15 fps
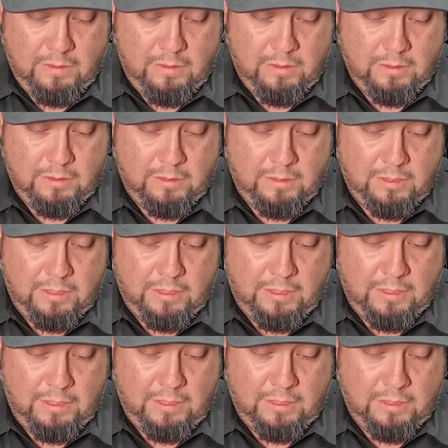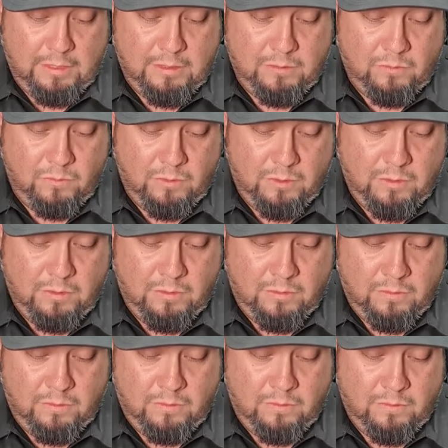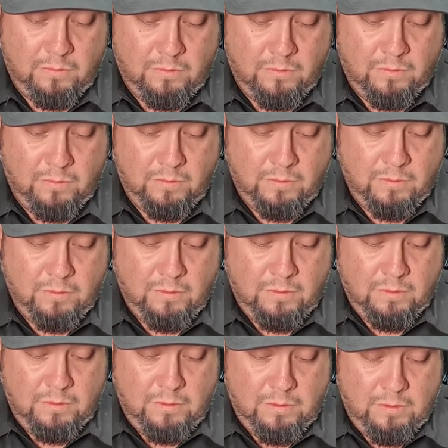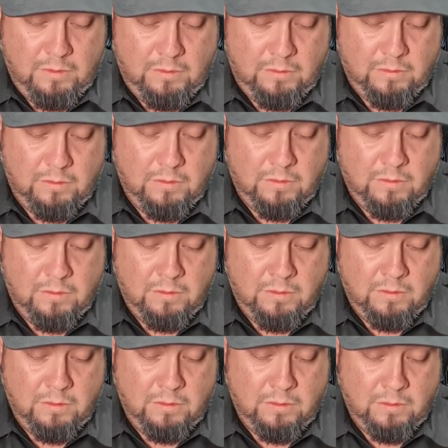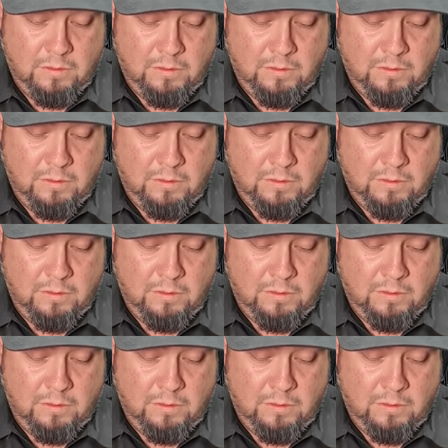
Looks like this window is good.